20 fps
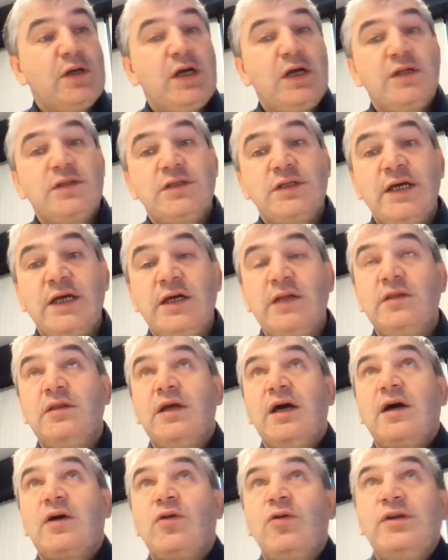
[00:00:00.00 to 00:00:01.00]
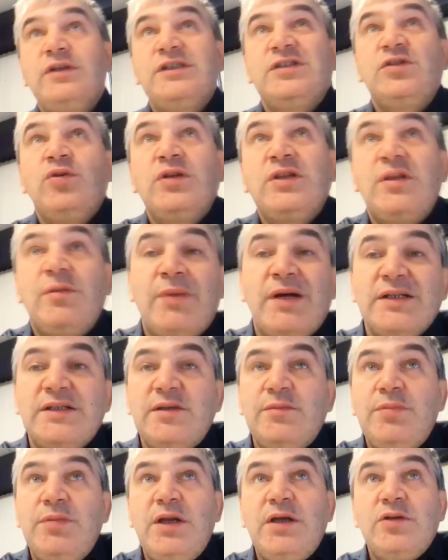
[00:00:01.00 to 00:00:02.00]
And then Acronis is not a
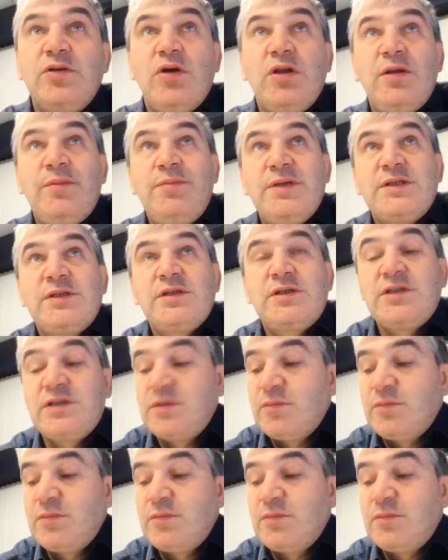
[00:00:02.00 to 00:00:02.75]
multi-billion dollar business,